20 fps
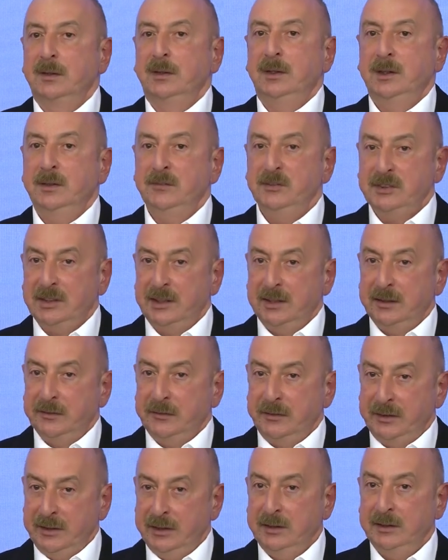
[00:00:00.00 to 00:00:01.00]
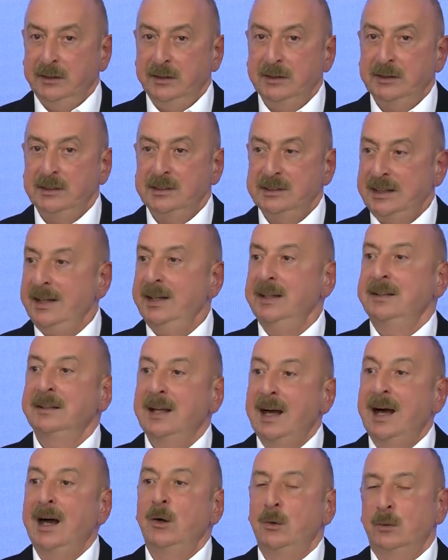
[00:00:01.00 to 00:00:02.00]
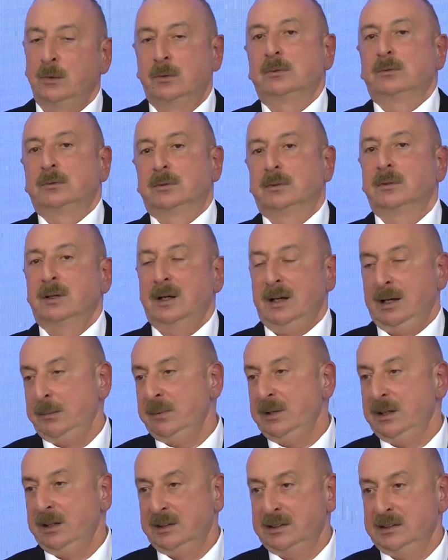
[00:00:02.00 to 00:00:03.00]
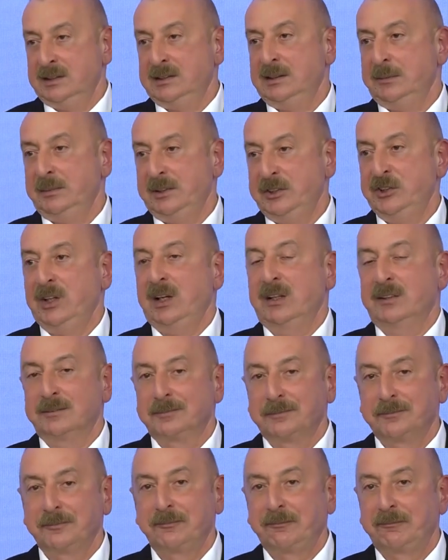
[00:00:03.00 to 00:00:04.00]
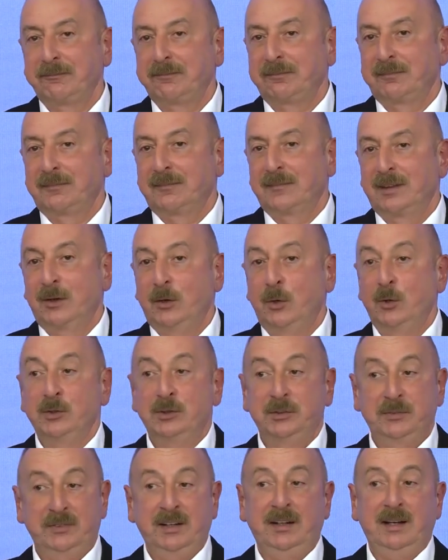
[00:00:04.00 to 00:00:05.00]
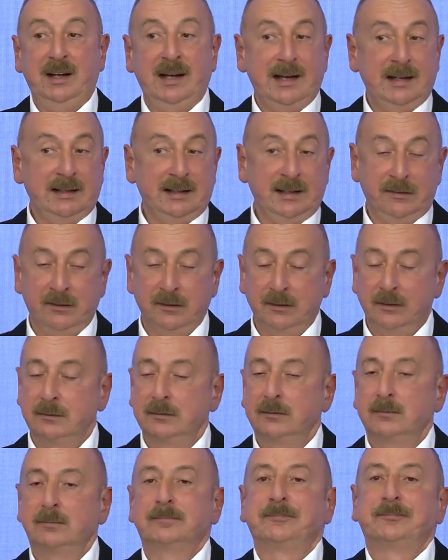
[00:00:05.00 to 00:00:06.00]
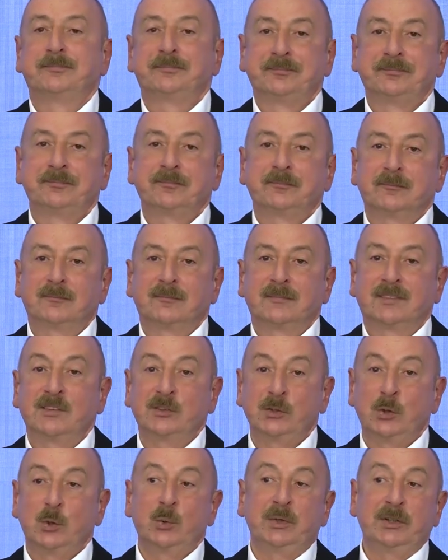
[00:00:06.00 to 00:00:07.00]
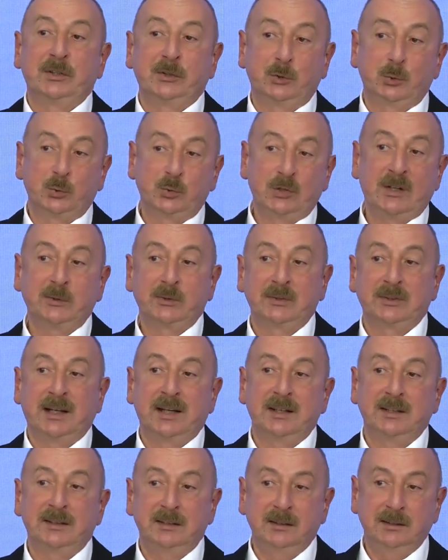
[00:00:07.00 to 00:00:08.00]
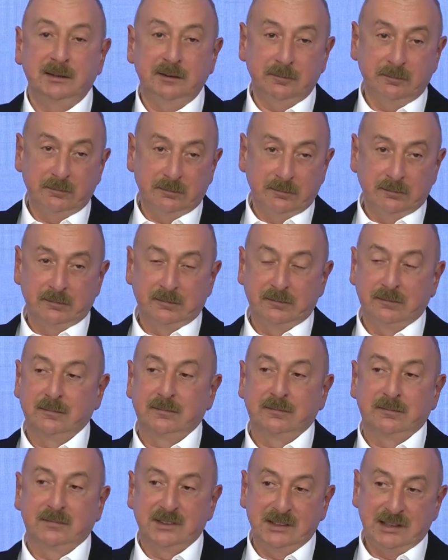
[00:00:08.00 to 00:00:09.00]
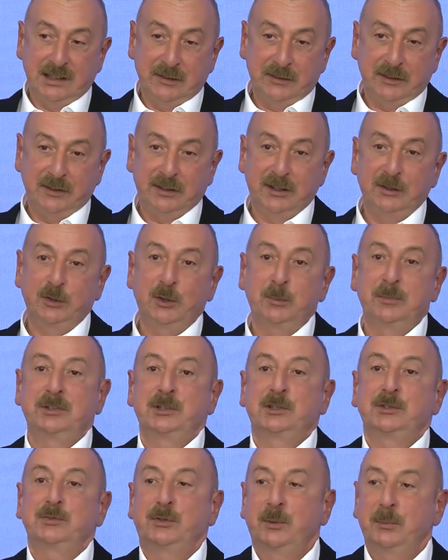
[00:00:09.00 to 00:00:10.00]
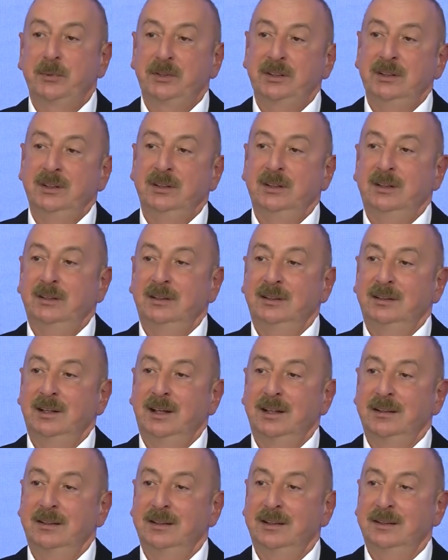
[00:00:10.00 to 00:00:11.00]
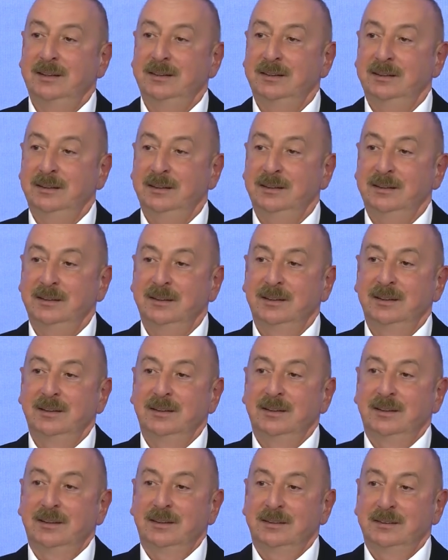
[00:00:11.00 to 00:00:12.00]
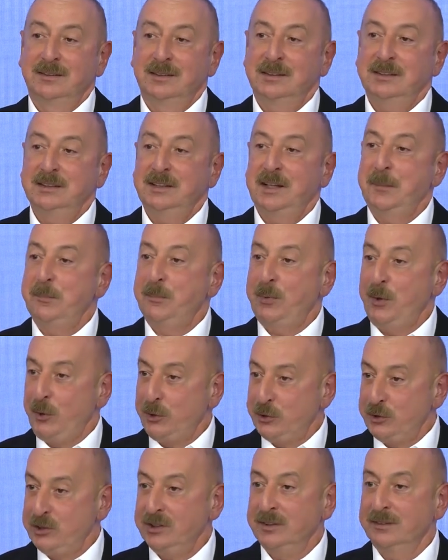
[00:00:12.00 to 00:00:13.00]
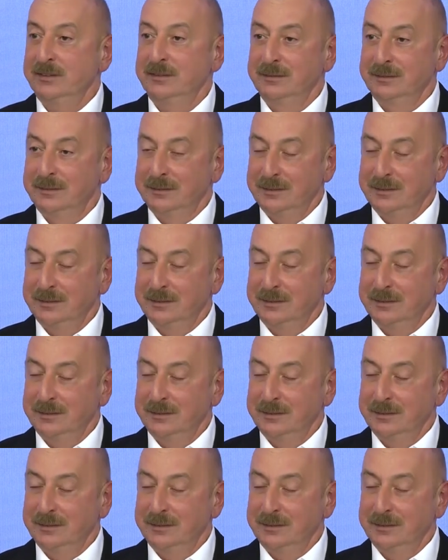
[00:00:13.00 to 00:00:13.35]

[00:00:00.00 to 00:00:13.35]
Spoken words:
If they really say now, Karabakh is Azerbaijan, on the very high level, though in 2019, several kilometers from here in Hankendi, the same person